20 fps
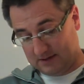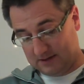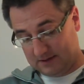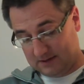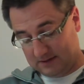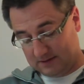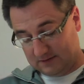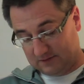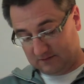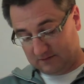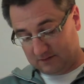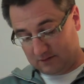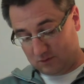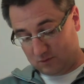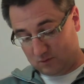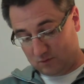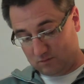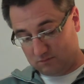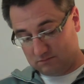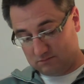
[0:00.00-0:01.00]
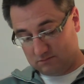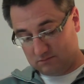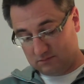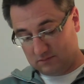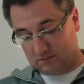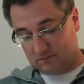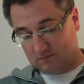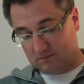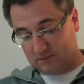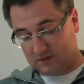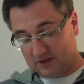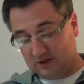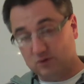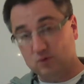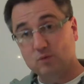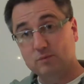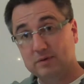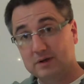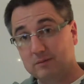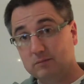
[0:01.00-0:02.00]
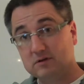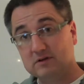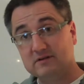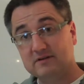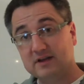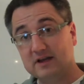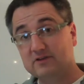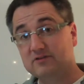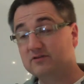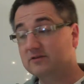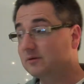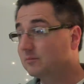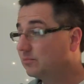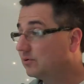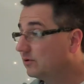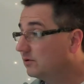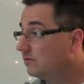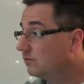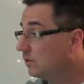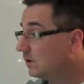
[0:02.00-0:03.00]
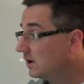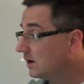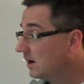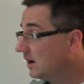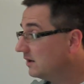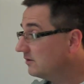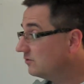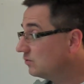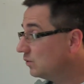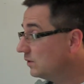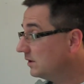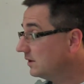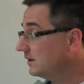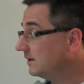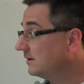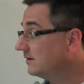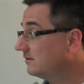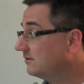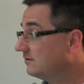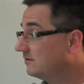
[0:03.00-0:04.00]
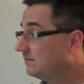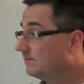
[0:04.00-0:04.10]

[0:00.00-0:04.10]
So then you will be able to test and approve what God's will is.